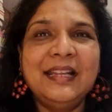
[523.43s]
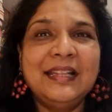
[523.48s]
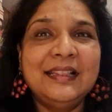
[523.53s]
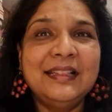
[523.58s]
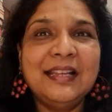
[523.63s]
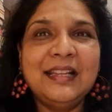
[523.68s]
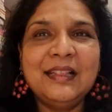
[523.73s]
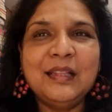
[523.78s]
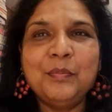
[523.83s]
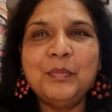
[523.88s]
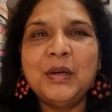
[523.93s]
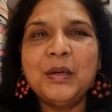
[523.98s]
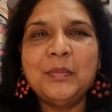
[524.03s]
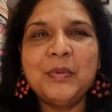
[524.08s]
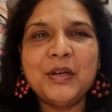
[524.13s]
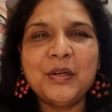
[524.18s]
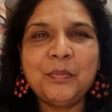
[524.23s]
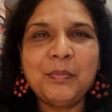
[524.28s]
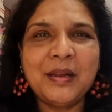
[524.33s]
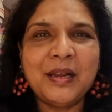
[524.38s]
then the
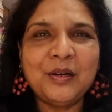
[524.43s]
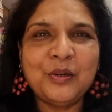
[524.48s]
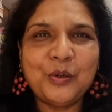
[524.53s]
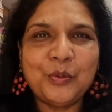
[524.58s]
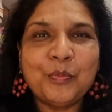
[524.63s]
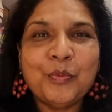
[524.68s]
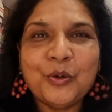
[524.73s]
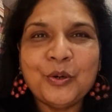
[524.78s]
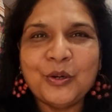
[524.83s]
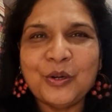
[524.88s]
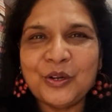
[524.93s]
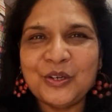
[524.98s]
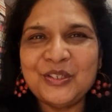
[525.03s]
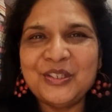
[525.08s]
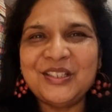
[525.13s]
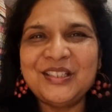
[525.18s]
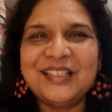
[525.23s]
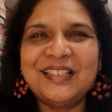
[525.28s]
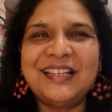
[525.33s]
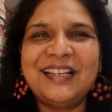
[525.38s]
Burma to Bangalore book
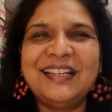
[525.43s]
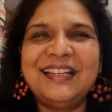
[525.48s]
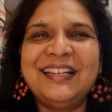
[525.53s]
launch